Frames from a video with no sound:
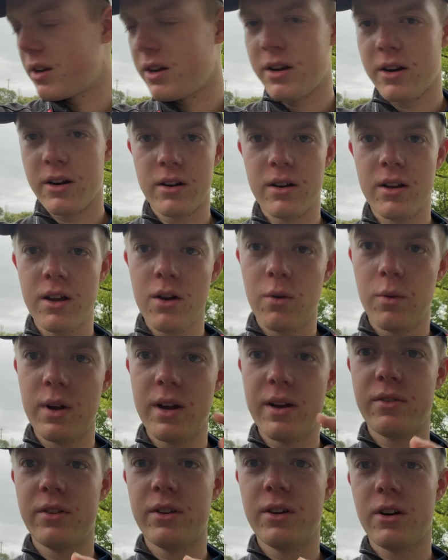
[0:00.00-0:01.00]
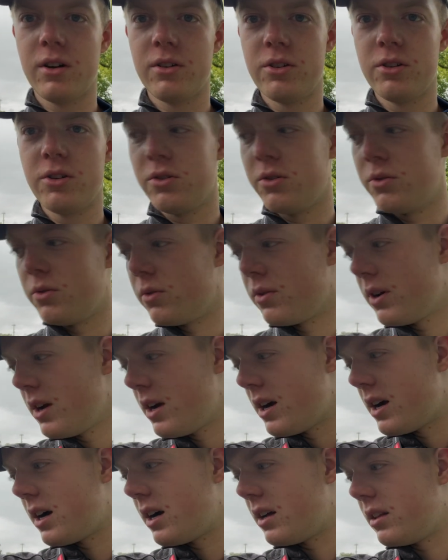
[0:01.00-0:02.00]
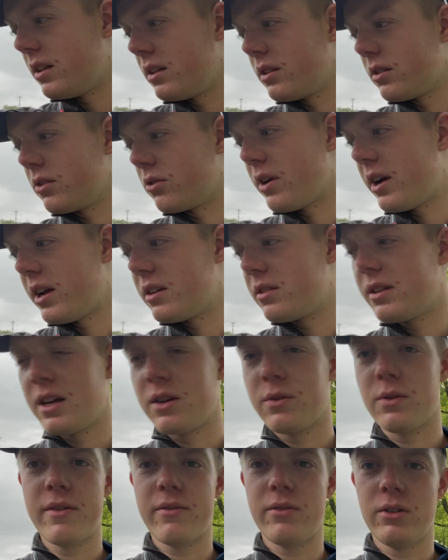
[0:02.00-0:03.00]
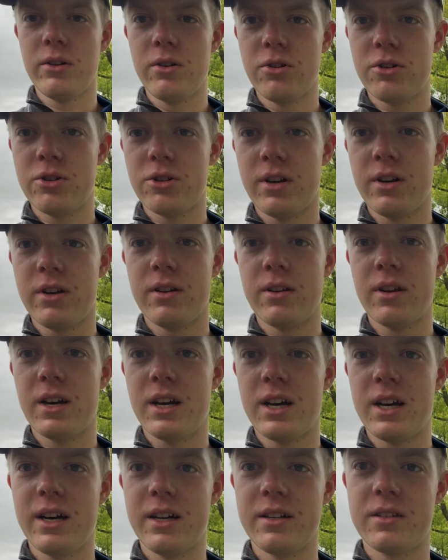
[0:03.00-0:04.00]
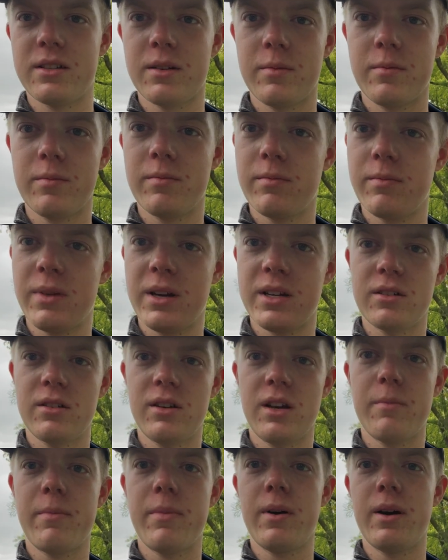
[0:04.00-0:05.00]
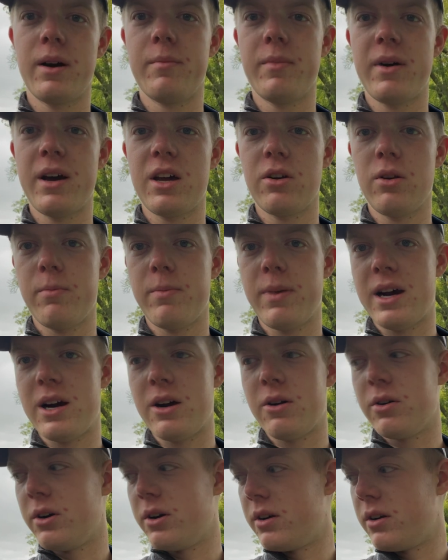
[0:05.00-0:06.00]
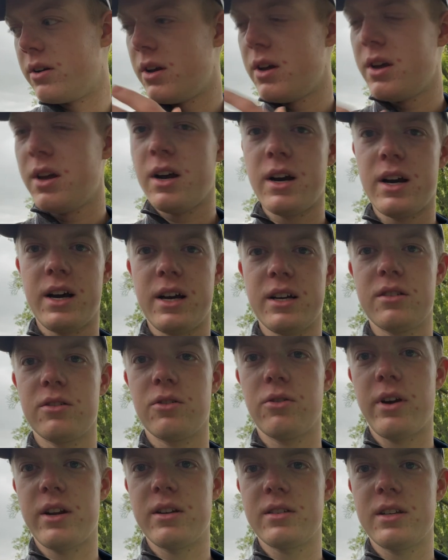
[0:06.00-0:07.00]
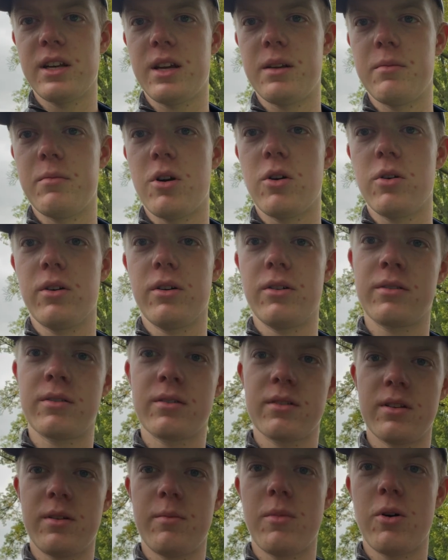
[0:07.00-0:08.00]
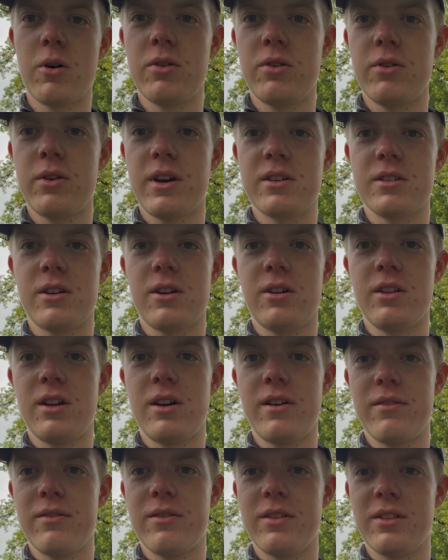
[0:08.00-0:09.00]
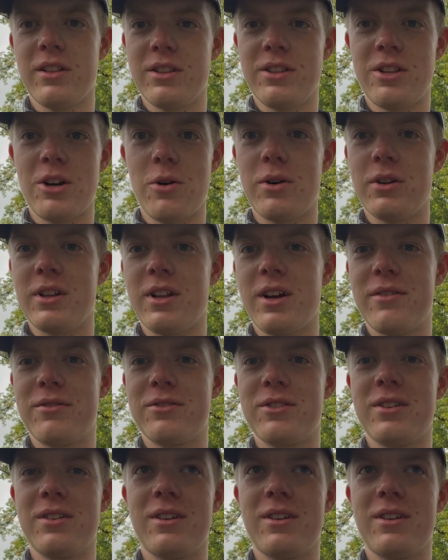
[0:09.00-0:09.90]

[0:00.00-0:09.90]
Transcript: here. We have the all new Grandstand Revolution. It's basically a battery powered grandstand mower. The mower you guys all love. No one loved.